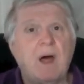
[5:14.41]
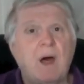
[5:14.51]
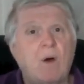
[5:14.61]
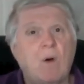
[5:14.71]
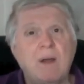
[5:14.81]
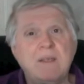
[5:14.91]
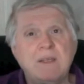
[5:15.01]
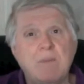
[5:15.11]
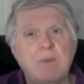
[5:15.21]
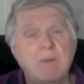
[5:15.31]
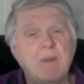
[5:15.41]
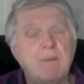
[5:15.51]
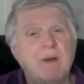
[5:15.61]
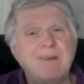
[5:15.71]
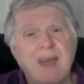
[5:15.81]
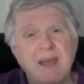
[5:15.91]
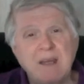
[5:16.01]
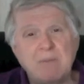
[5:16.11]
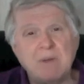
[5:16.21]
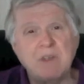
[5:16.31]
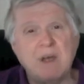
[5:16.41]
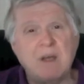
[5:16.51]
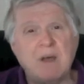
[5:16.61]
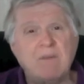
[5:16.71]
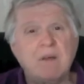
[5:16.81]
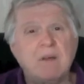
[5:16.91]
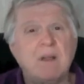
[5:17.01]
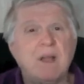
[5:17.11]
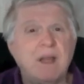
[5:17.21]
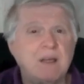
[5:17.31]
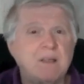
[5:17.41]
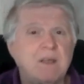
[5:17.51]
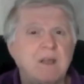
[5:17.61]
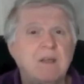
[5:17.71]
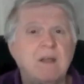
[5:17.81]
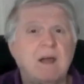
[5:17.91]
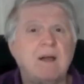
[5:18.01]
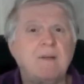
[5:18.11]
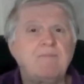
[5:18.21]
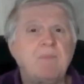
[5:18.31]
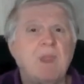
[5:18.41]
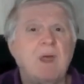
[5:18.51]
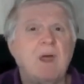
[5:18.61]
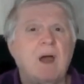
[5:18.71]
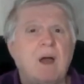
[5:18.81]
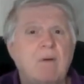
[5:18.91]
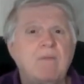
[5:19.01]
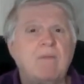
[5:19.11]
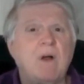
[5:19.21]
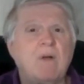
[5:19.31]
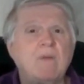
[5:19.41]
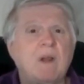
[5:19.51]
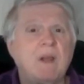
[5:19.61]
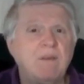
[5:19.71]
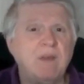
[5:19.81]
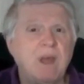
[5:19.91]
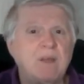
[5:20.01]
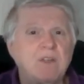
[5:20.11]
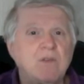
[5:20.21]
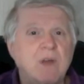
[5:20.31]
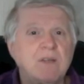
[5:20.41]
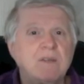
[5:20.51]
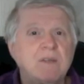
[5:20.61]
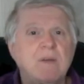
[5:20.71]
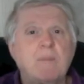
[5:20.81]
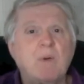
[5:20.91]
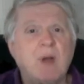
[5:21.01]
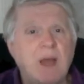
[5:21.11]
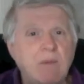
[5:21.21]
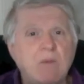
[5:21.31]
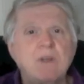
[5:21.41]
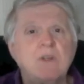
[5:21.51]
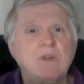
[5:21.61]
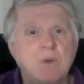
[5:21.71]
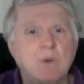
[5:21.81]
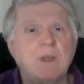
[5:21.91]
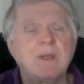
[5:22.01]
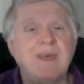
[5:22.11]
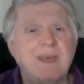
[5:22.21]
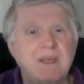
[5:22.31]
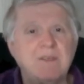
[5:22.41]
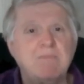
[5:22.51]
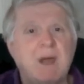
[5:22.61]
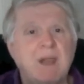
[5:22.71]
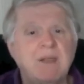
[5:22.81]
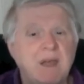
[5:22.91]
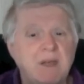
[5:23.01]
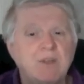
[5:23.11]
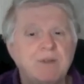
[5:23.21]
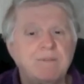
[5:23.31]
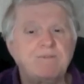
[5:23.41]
I'd say probably about 90% of the clinics that are involved in alleviating stress, their primary tool is meditation.